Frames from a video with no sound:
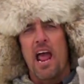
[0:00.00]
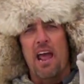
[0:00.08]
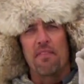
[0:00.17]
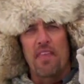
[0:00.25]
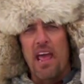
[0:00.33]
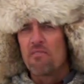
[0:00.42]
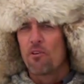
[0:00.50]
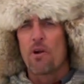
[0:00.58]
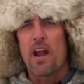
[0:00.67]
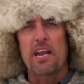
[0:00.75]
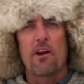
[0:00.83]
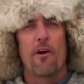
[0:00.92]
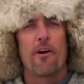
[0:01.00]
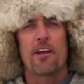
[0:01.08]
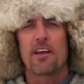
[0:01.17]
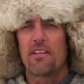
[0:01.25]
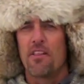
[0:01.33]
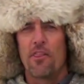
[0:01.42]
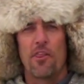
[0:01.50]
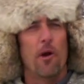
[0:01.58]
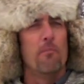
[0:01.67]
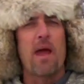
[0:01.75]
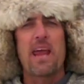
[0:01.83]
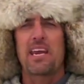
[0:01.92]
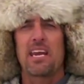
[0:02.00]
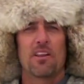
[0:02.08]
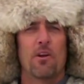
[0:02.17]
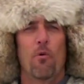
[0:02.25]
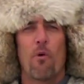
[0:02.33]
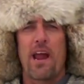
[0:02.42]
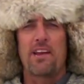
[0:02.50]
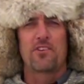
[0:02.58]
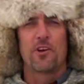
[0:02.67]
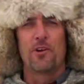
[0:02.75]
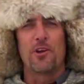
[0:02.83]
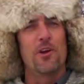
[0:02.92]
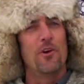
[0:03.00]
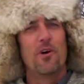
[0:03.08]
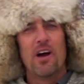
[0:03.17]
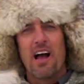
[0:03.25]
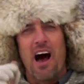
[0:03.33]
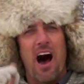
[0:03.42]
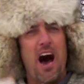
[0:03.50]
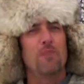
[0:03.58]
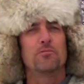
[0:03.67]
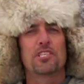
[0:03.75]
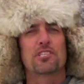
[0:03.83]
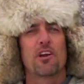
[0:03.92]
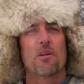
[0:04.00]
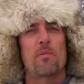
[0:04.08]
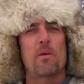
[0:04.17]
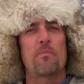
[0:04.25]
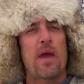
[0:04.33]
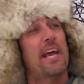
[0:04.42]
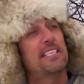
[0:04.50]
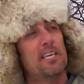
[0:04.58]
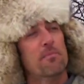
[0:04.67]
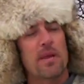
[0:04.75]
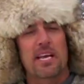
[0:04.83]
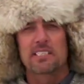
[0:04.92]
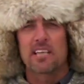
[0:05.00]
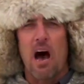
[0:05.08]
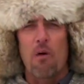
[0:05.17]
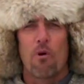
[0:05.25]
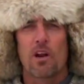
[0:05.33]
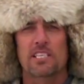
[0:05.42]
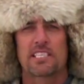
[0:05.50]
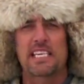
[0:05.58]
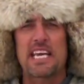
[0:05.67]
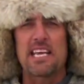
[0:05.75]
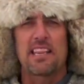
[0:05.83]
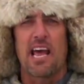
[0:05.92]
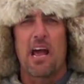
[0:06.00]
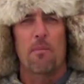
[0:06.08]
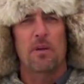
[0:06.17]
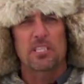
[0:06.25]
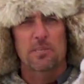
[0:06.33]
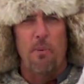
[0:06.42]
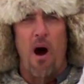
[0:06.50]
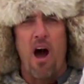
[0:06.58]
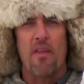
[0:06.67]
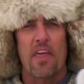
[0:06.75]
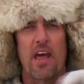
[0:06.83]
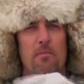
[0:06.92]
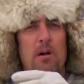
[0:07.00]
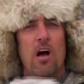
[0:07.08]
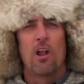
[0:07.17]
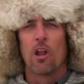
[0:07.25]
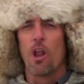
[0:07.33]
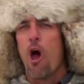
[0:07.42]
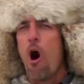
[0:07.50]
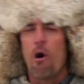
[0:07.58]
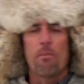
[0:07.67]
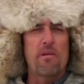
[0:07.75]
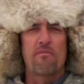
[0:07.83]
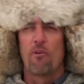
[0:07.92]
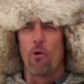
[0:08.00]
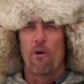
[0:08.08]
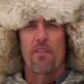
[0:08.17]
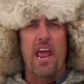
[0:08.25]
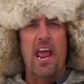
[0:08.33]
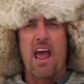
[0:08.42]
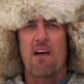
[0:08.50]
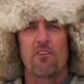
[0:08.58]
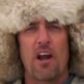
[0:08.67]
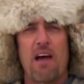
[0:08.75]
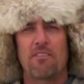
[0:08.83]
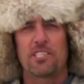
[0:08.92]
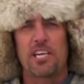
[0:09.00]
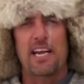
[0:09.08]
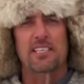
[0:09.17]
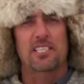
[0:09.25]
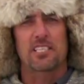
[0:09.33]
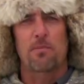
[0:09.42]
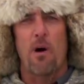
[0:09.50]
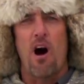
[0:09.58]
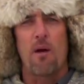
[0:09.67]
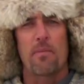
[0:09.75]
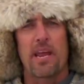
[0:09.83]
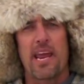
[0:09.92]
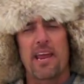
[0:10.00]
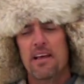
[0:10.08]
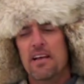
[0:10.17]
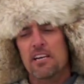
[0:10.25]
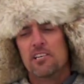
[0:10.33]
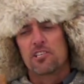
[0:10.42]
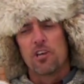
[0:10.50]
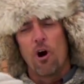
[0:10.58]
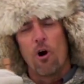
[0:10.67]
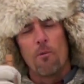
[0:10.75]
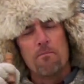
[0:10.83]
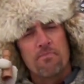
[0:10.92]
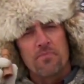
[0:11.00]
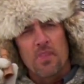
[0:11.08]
and they've already heard it. They're making their way to you. I'm just going to be patient because I want to see them and spot them long before they ever have a chance to spot me. So